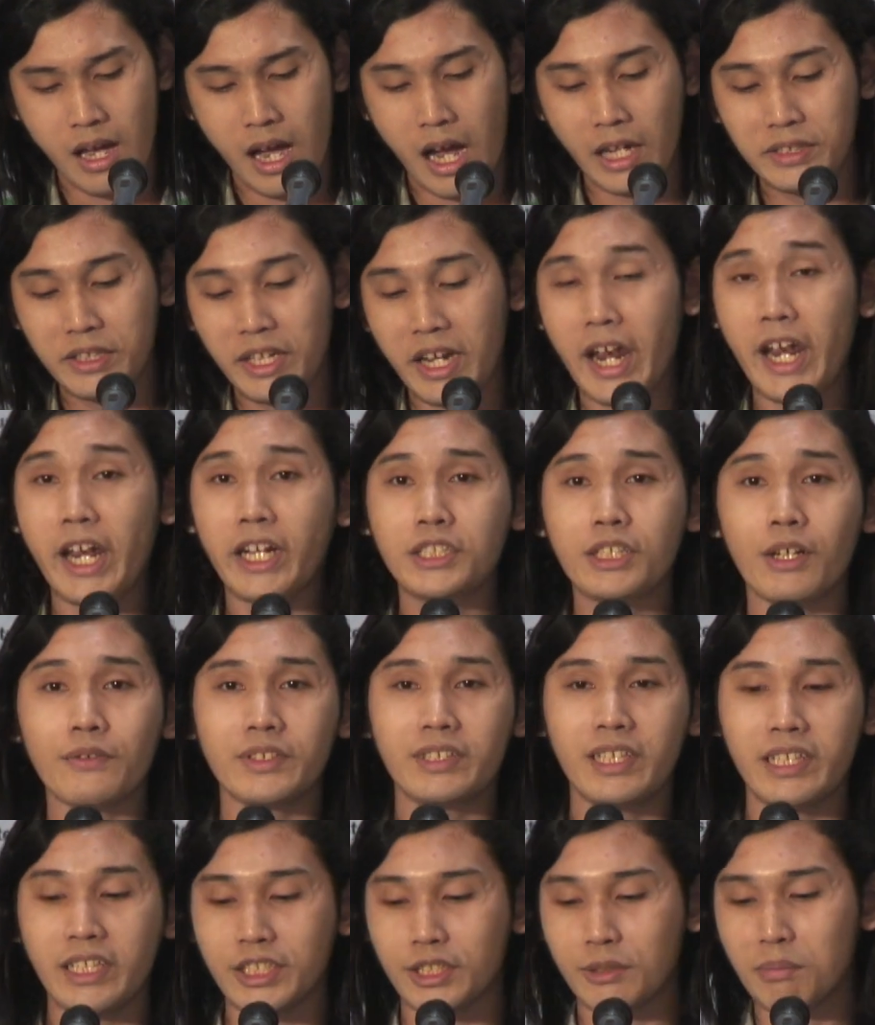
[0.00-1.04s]
At the age of
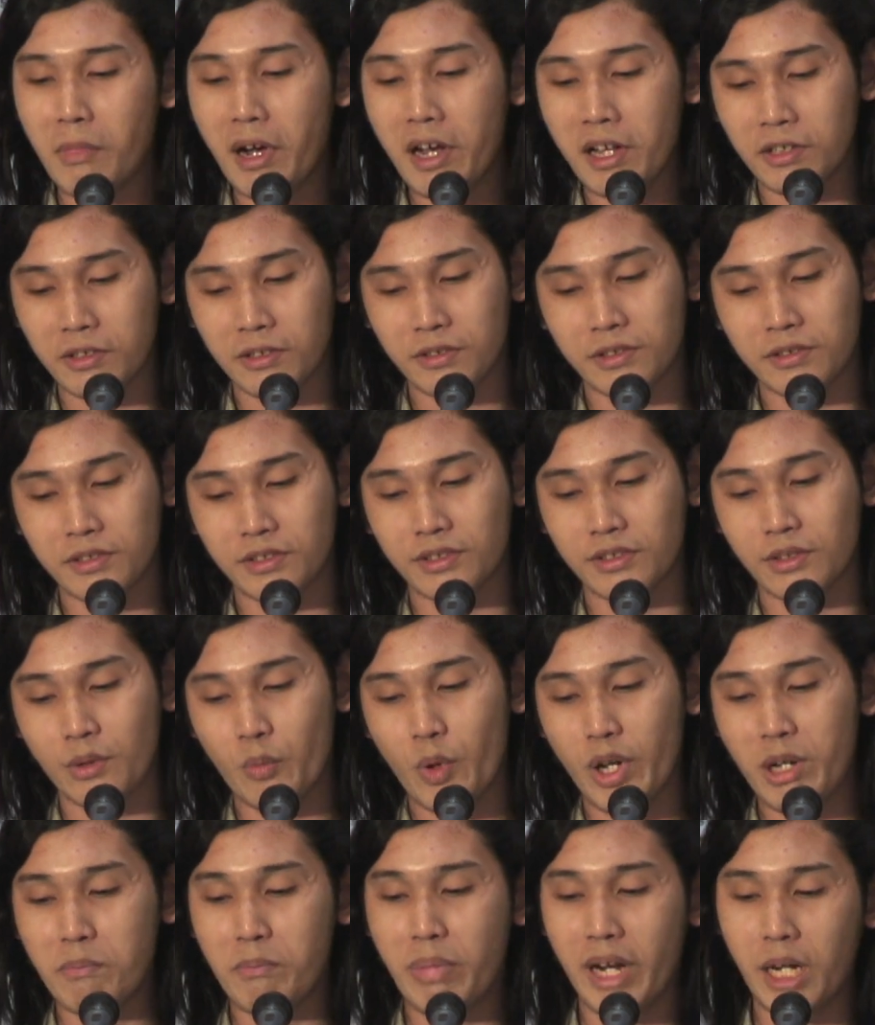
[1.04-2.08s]
6 months,
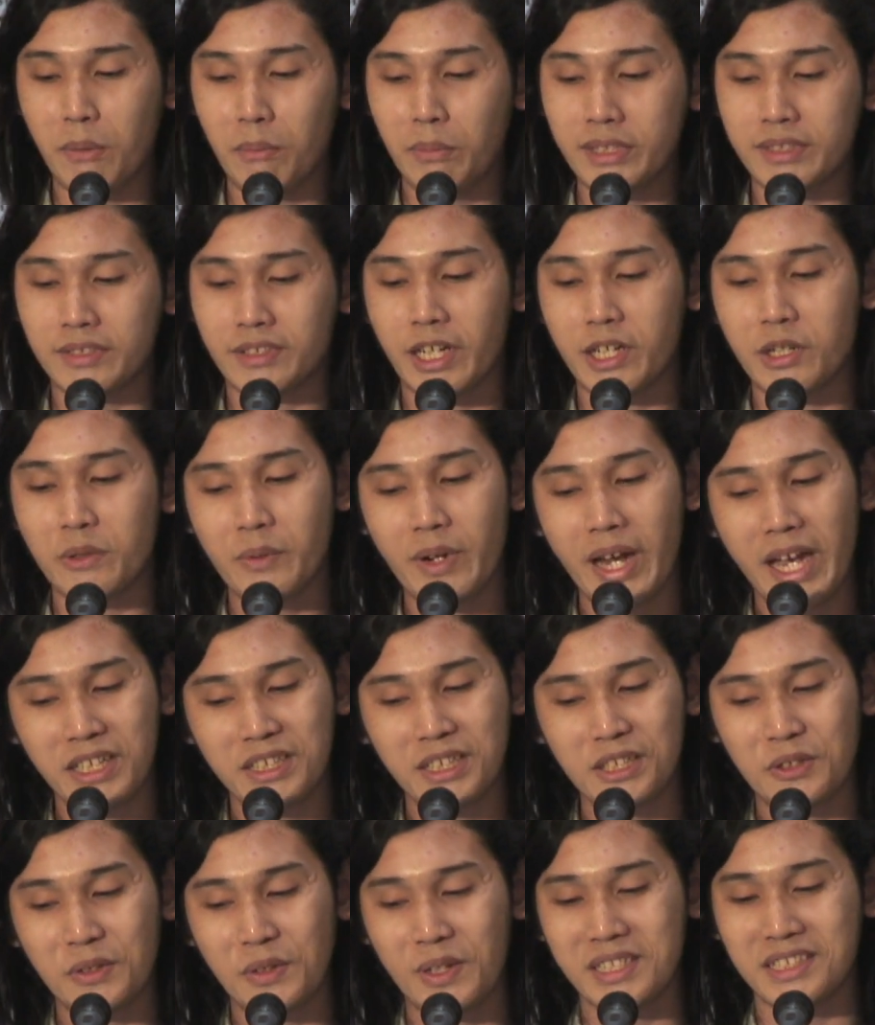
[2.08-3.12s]
when babies are
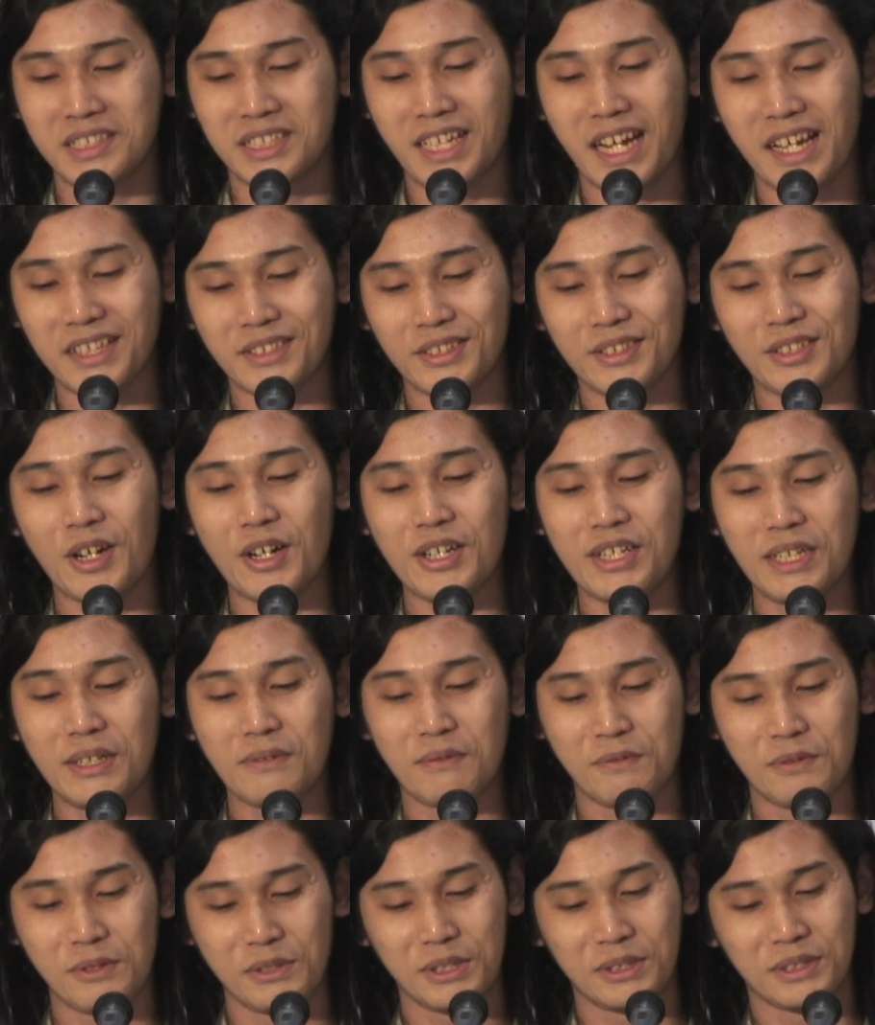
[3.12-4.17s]
ready to ingest solid
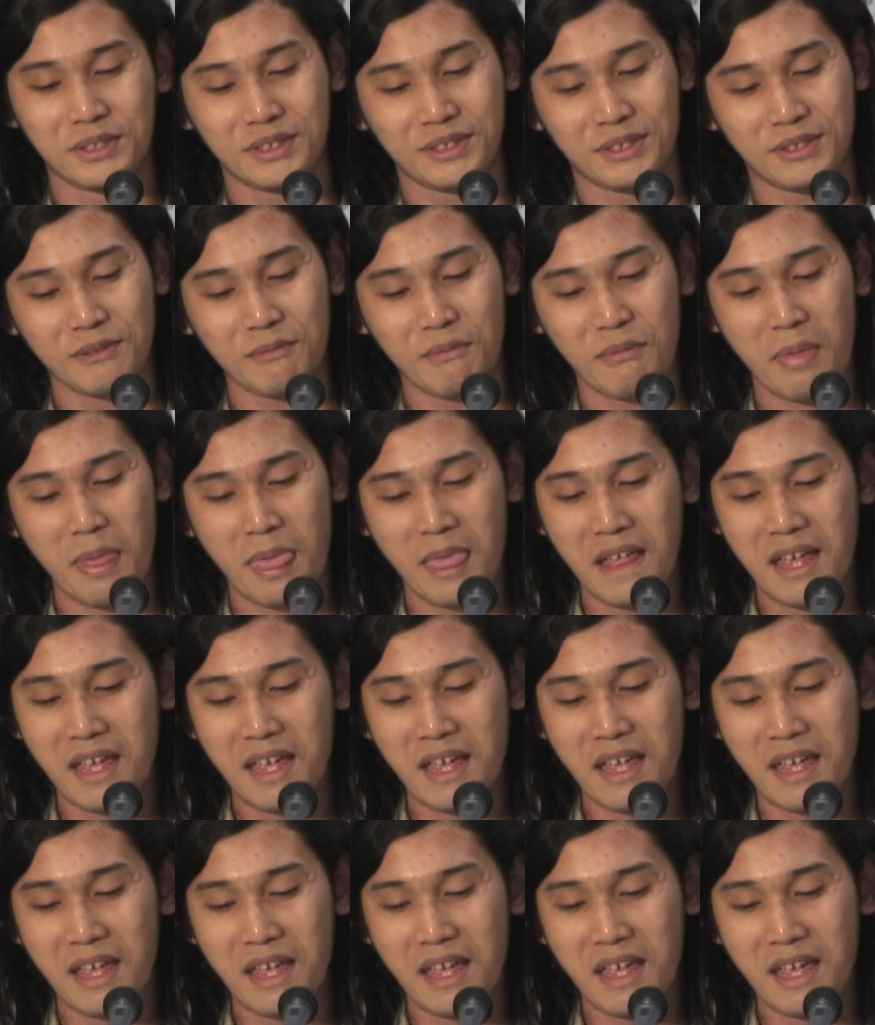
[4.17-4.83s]
foods,